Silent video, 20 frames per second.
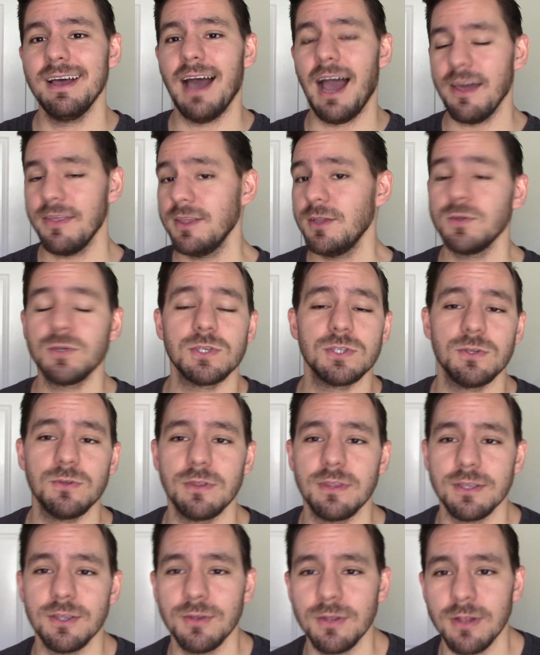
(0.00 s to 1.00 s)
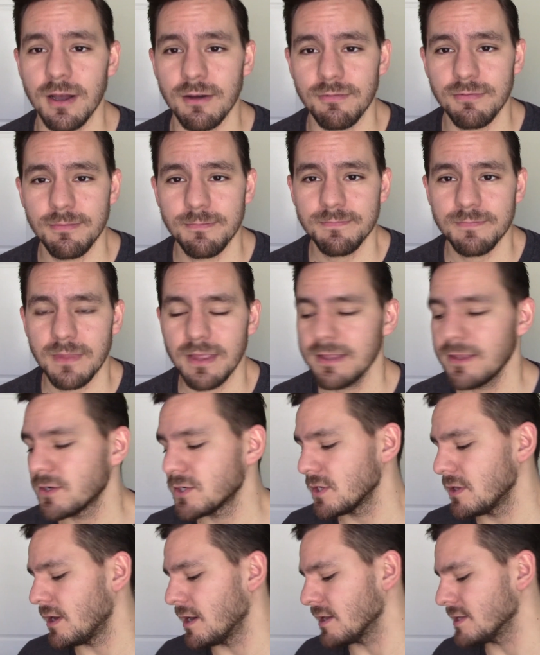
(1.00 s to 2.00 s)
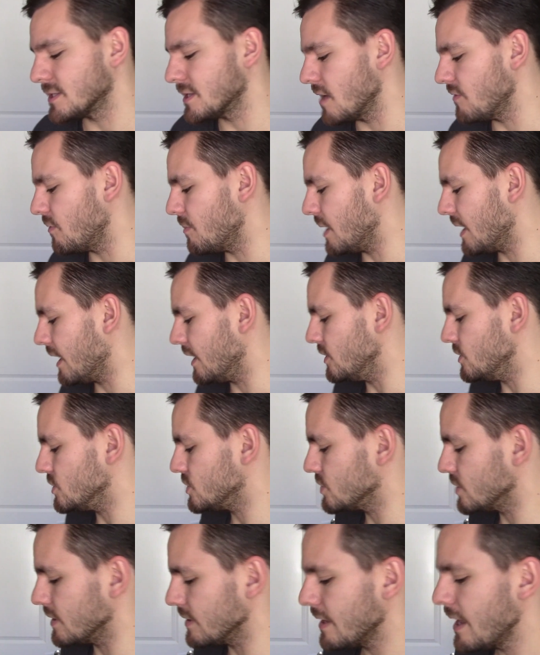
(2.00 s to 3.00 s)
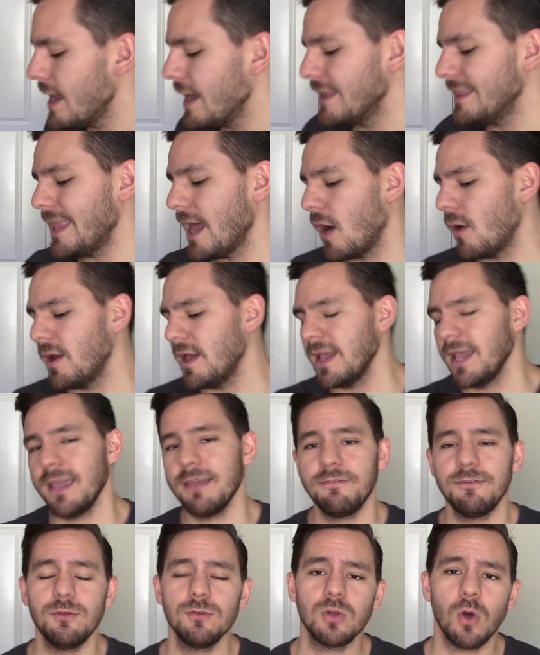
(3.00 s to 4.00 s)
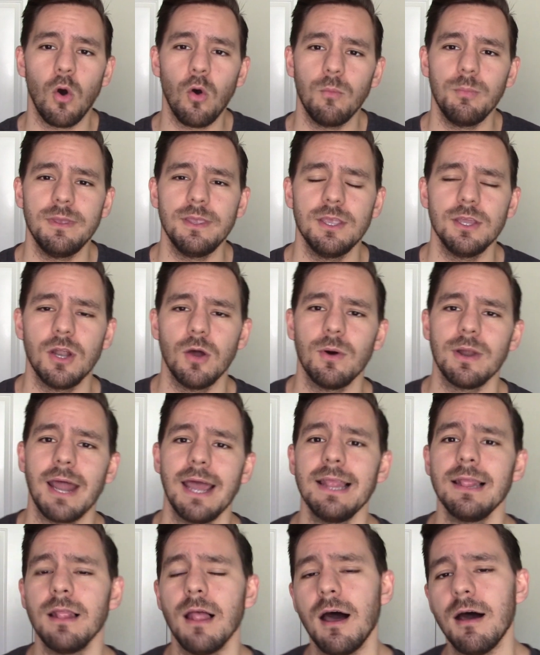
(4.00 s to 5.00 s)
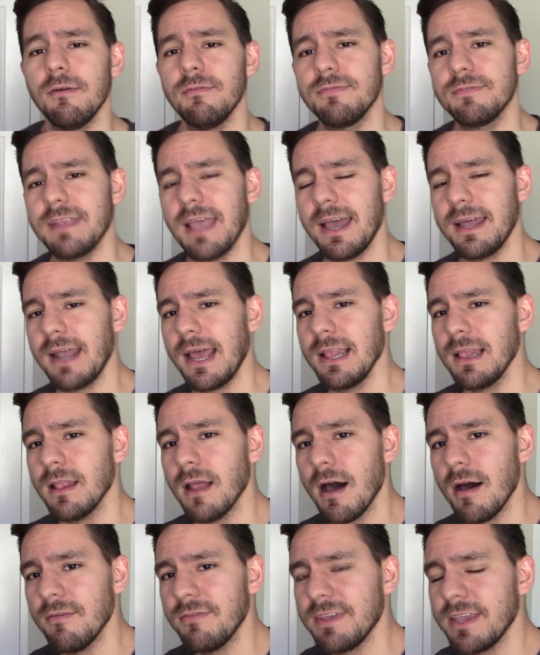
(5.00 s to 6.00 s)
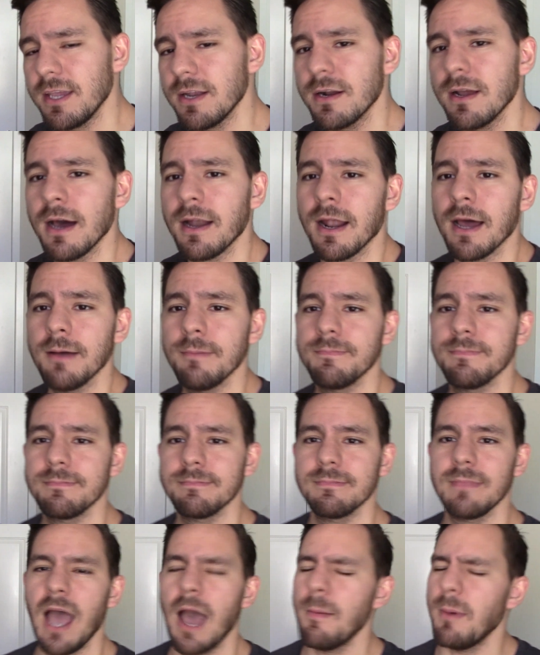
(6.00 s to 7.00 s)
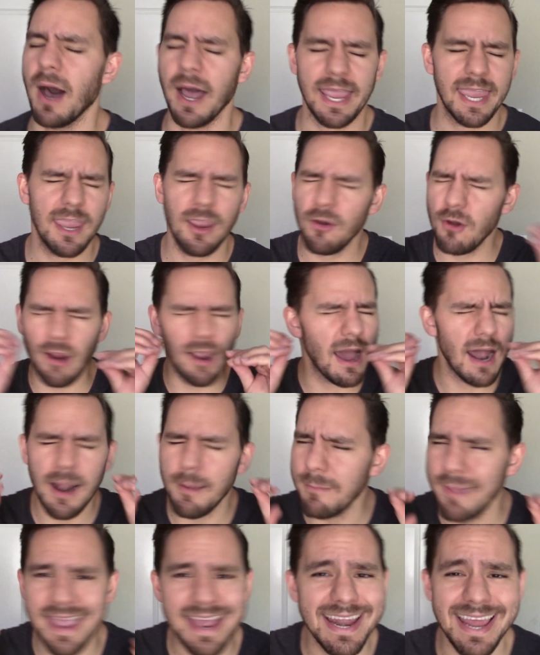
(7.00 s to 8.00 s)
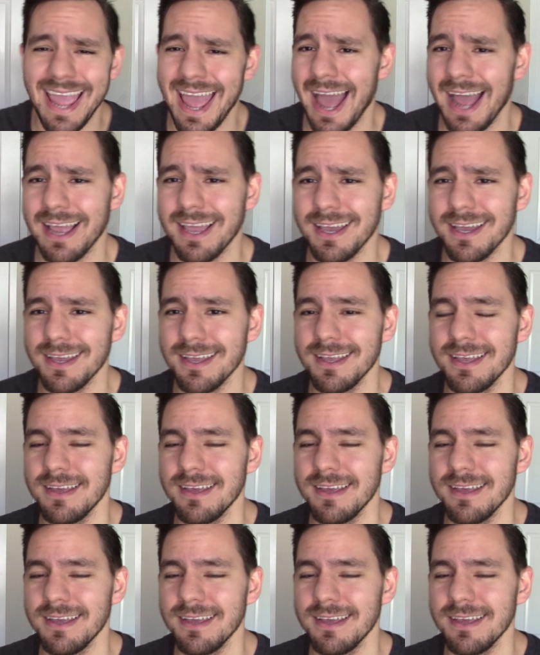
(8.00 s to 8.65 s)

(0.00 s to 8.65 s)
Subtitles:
I think you should do the thing you love. I think there's a lot of stuff about how you shouldn't. Now, if you told me, you know what I love, I love hiragana. I'm a hiragana maniac.